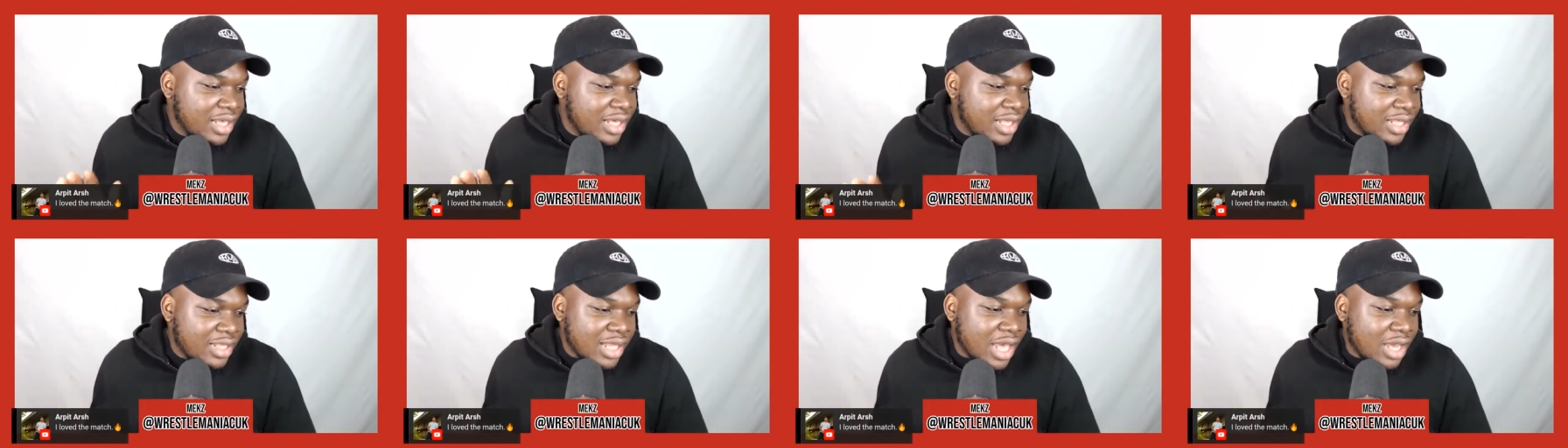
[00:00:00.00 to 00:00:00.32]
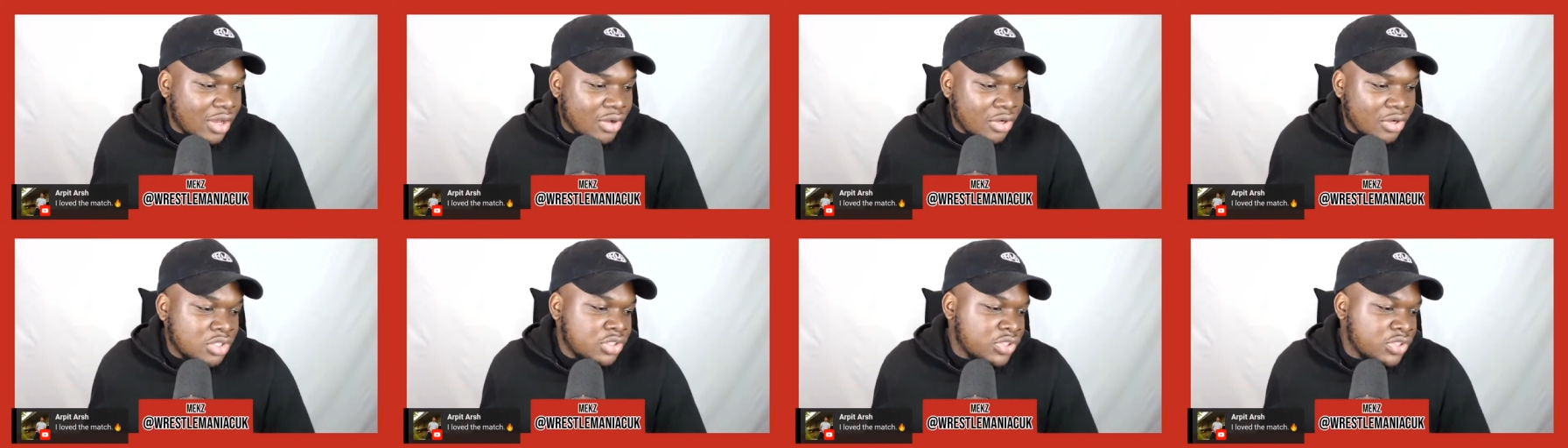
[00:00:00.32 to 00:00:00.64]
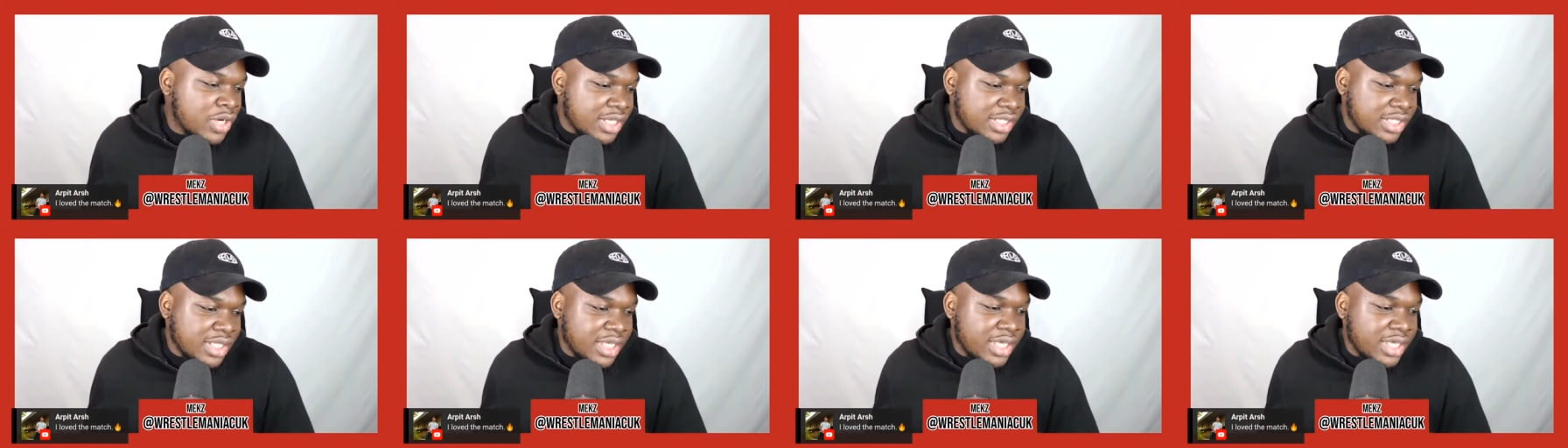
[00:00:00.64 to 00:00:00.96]
that
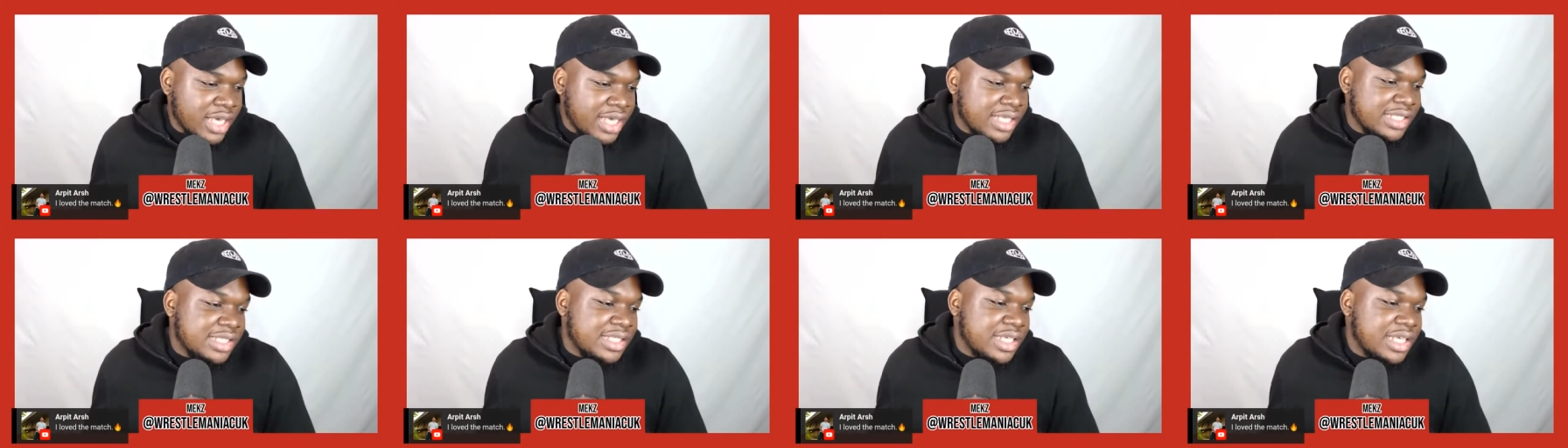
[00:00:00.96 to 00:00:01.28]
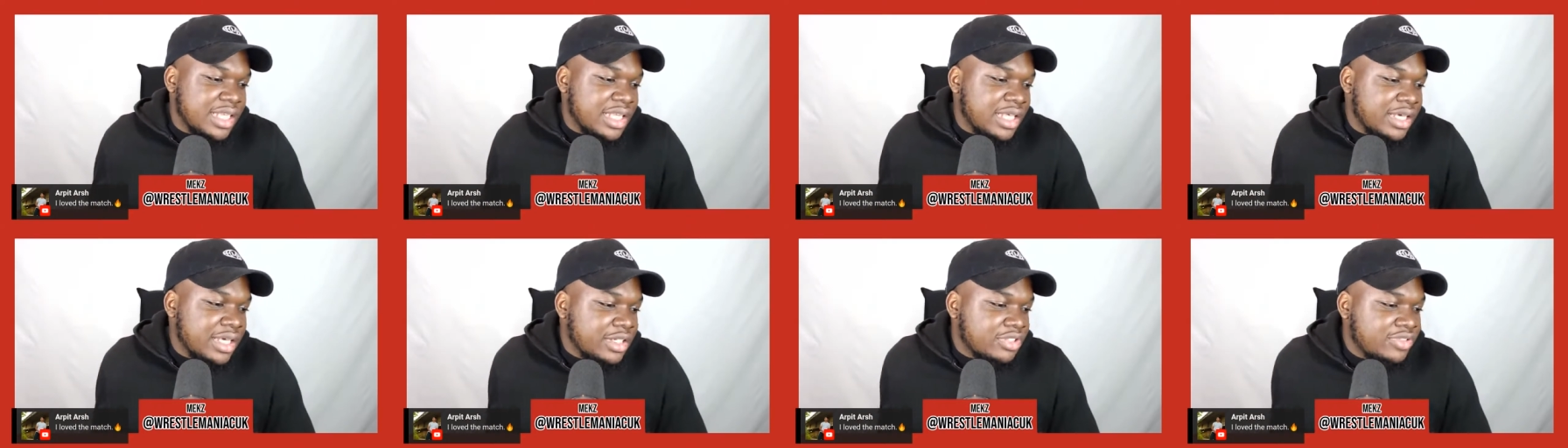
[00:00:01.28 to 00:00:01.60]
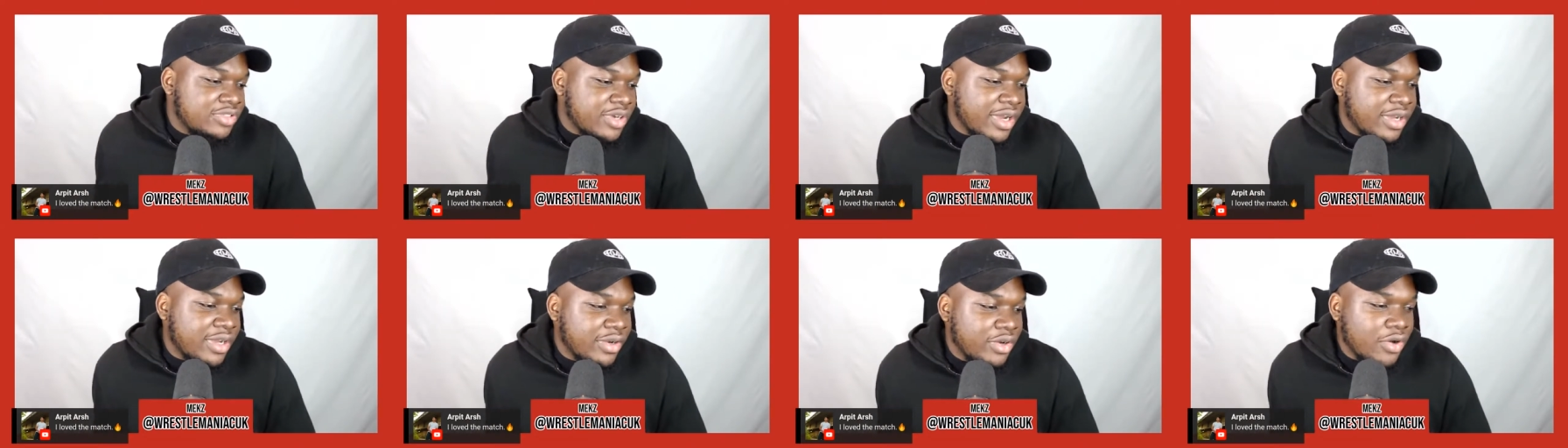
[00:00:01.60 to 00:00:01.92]
contract against Ilya
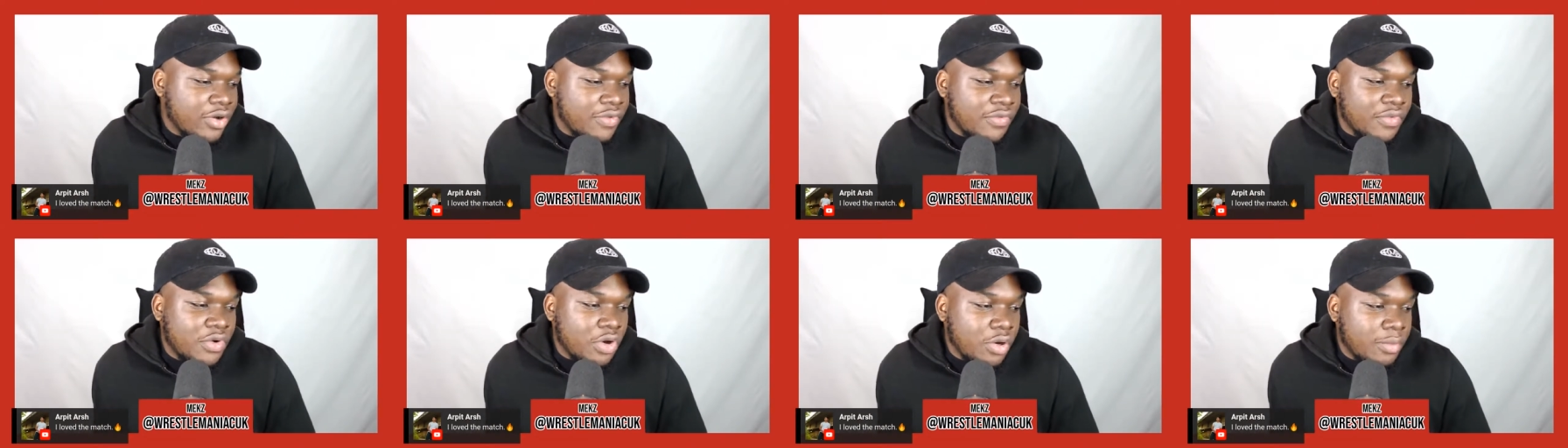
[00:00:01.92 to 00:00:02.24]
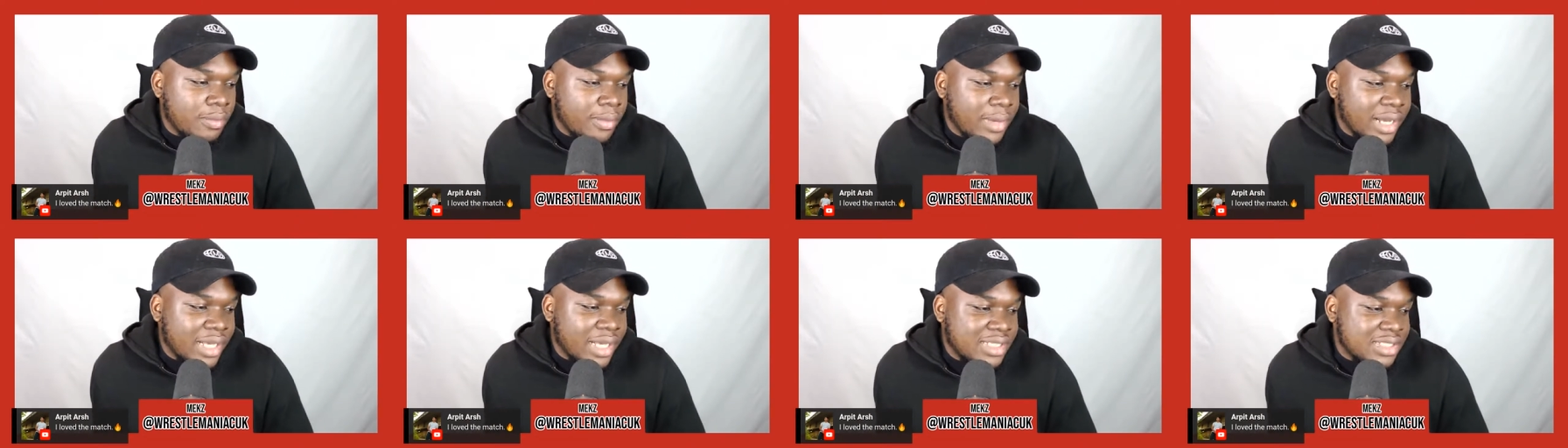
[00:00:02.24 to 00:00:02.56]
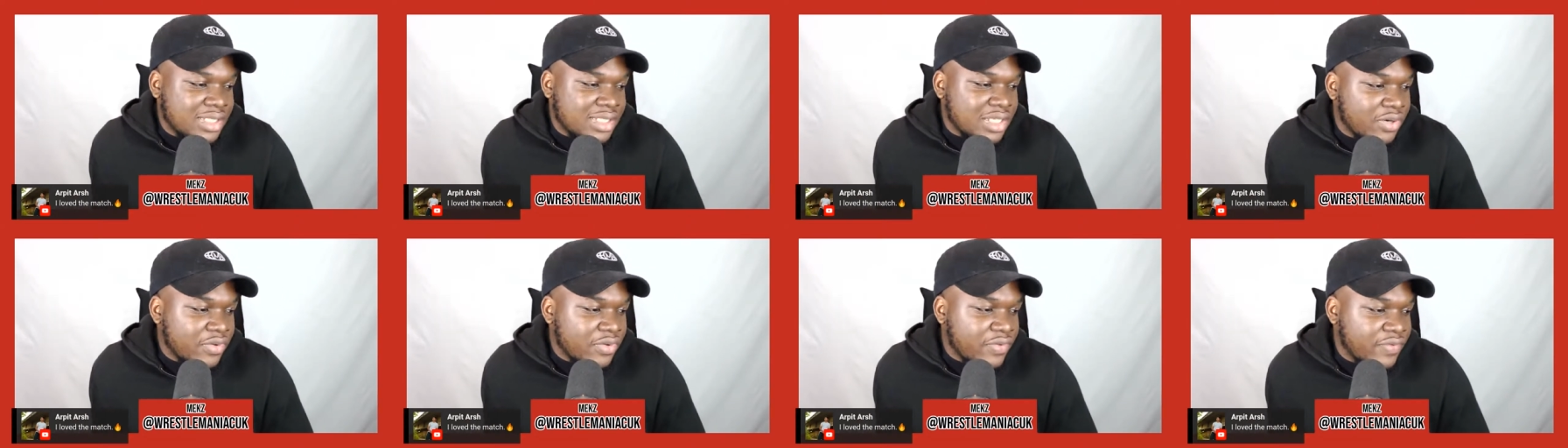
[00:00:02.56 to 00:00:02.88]
Dragunov on
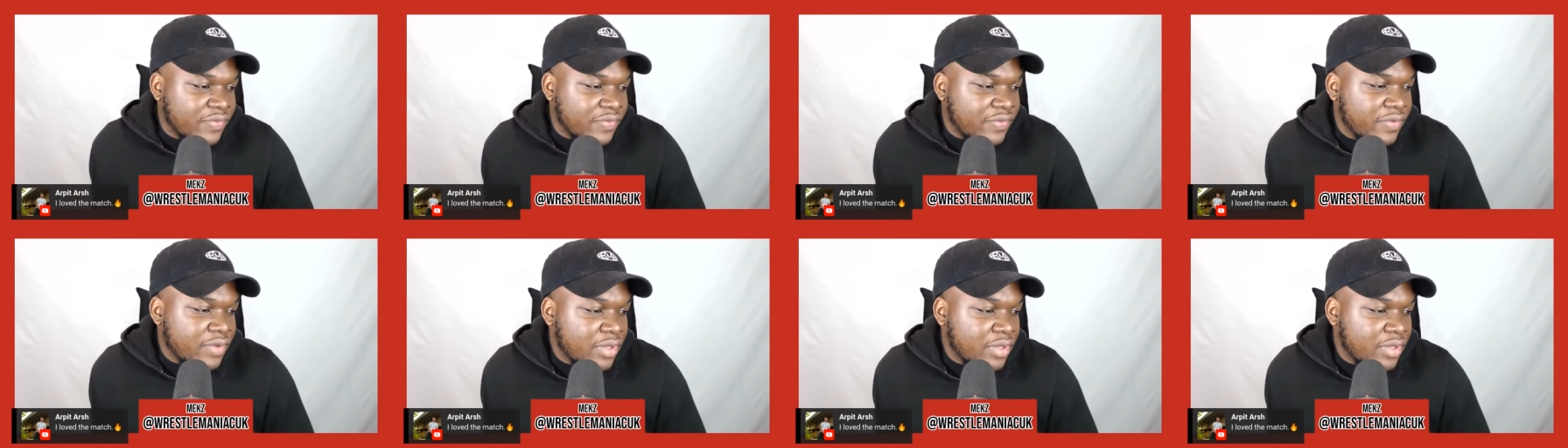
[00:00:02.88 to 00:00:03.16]
myself.